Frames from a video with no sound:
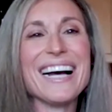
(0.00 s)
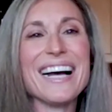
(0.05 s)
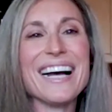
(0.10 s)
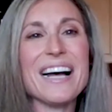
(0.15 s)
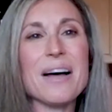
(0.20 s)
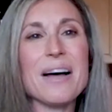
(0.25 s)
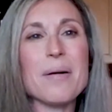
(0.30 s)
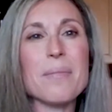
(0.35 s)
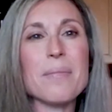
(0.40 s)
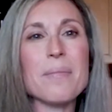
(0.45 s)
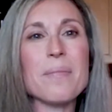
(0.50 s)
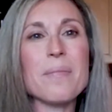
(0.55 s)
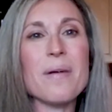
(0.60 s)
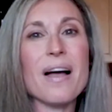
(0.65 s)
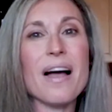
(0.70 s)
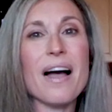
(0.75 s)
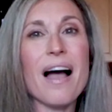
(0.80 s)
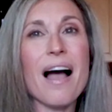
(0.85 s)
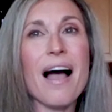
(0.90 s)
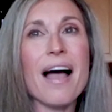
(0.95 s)
When
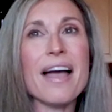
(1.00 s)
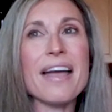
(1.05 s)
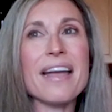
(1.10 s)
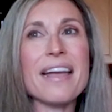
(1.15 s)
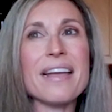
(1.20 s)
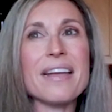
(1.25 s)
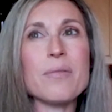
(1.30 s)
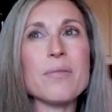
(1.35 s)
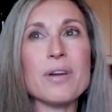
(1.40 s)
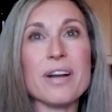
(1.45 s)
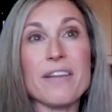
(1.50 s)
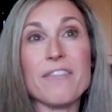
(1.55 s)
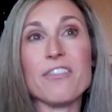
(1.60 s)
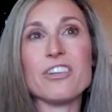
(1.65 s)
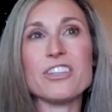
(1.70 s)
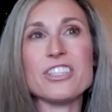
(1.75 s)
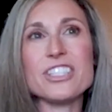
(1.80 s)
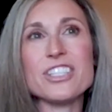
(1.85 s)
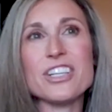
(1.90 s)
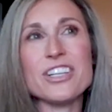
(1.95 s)
I
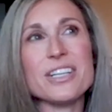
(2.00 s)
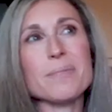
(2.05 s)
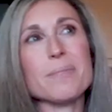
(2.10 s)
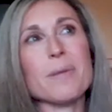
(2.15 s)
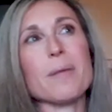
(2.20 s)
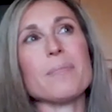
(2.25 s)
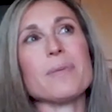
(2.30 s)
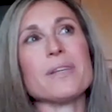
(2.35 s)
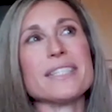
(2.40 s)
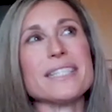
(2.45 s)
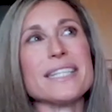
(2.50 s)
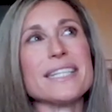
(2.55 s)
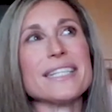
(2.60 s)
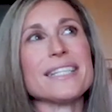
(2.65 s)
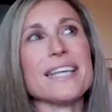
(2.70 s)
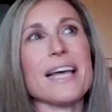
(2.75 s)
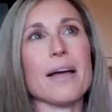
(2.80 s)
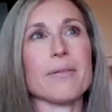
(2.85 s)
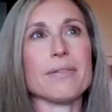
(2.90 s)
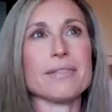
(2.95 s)
first started my
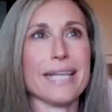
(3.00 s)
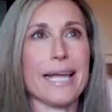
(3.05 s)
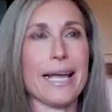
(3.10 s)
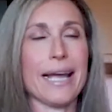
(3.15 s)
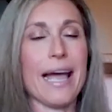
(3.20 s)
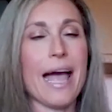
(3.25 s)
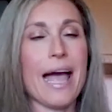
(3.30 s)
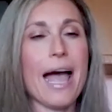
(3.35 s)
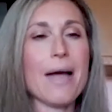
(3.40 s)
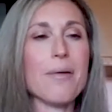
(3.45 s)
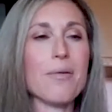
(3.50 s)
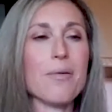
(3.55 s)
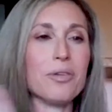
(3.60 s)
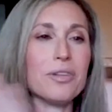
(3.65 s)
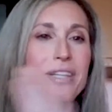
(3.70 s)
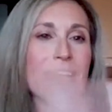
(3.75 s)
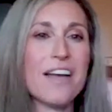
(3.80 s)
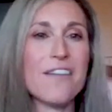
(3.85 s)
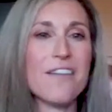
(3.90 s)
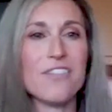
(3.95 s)
business, I was like, I
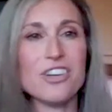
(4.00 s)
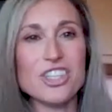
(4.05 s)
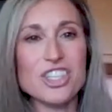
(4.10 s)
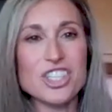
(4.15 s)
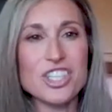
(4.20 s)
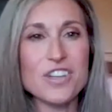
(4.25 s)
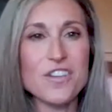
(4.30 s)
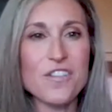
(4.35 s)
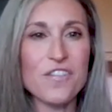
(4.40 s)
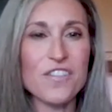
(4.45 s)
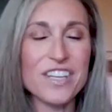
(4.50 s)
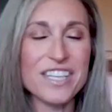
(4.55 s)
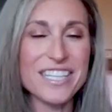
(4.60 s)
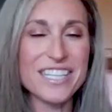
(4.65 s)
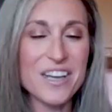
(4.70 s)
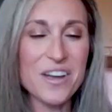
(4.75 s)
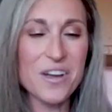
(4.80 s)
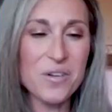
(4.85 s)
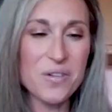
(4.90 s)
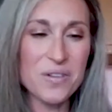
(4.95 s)
will never shoot
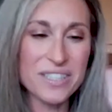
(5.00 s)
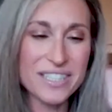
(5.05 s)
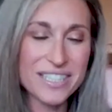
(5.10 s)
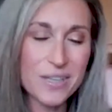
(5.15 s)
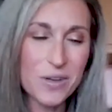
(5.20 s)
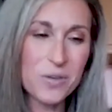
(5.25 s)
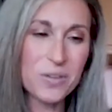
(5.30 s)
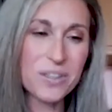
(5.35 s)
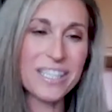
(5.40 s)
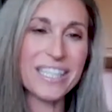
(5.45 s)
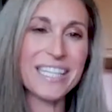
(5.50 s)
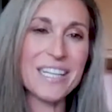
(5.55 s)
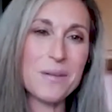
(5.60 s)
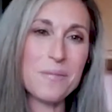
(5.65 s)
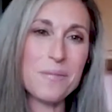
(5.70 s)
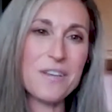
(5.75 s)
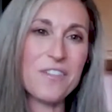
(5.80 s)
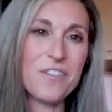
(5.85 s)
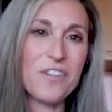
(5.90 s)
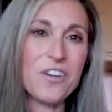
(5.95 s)
video. It's only going
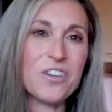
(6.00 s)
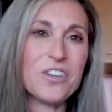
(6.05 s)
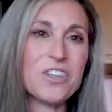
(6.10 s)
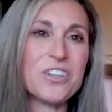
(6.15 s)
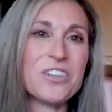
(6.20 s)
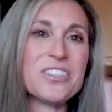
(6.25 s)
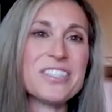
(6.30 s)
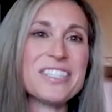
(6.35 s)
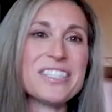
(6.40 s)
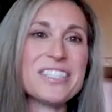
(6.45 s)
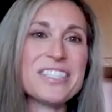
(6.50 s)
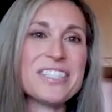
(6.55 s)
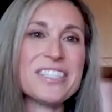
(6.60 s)
to be photos.